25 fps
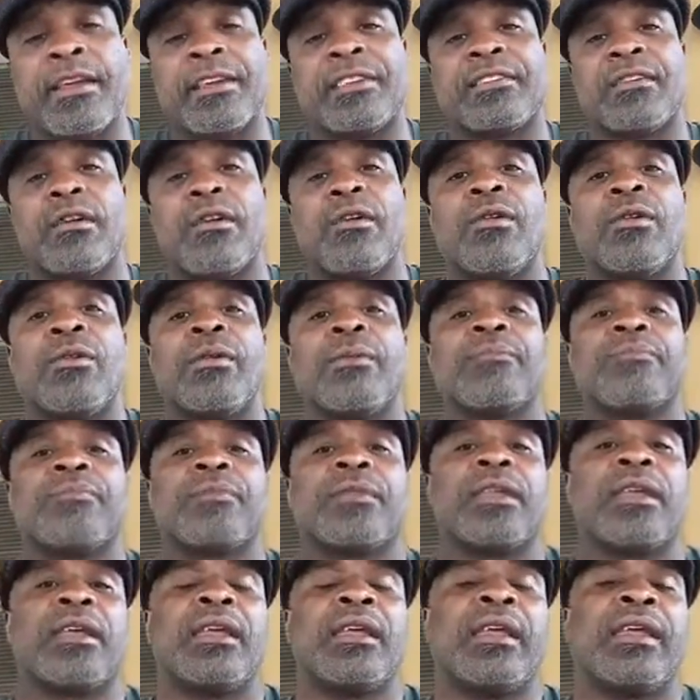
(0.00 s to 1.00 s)
So
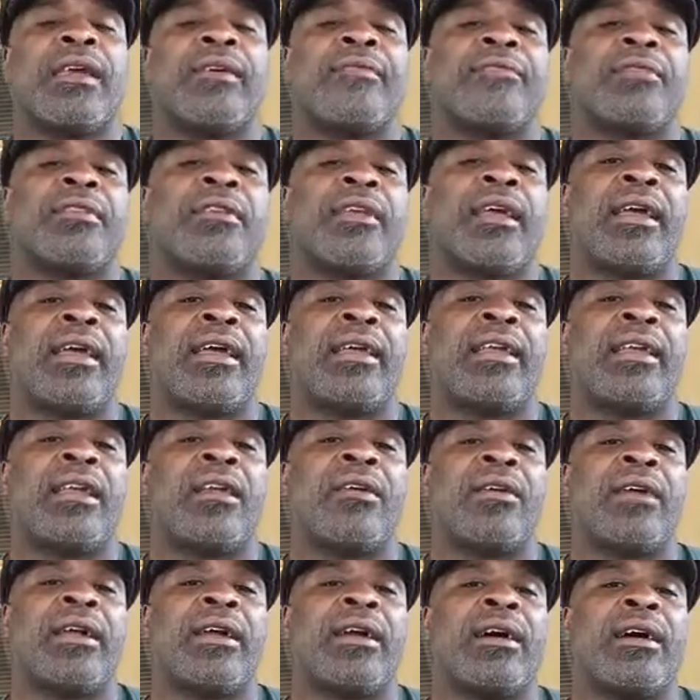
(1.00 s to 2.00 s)
if
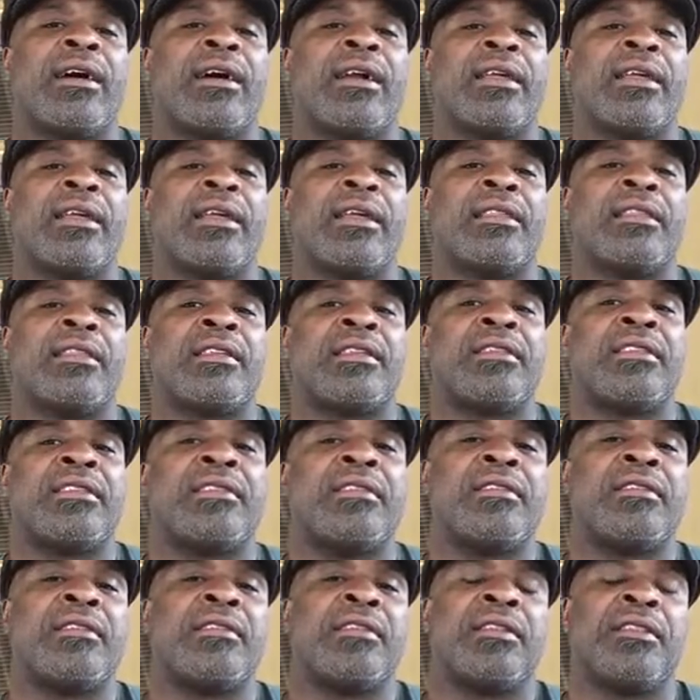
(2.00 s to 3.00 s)

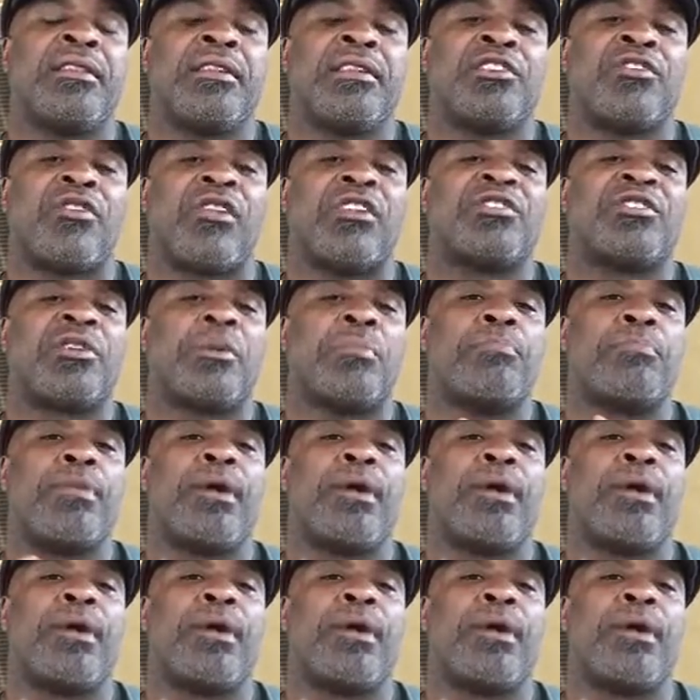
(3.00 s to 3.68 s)
the treasury